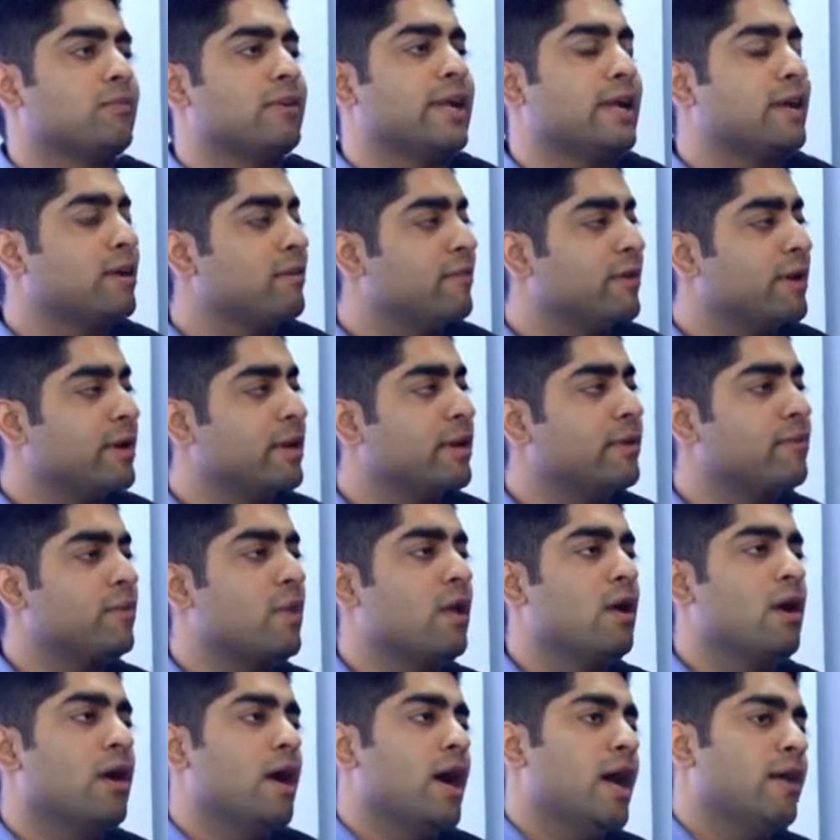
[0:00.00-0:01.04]
connectivity,
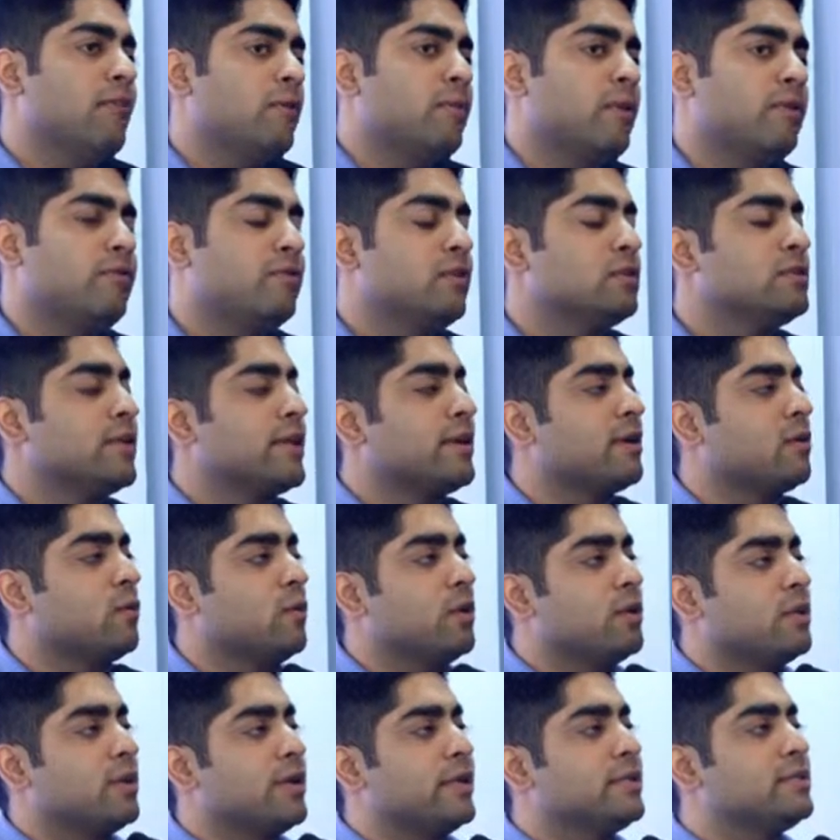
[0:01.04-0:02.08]
I would prefer Sector
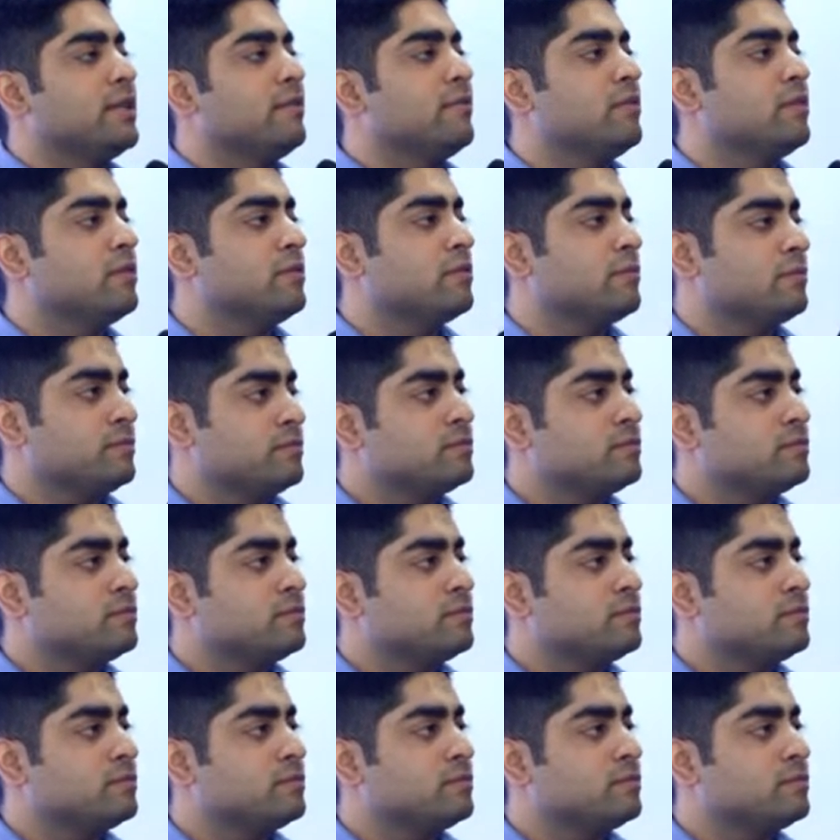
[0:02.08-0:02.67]
137.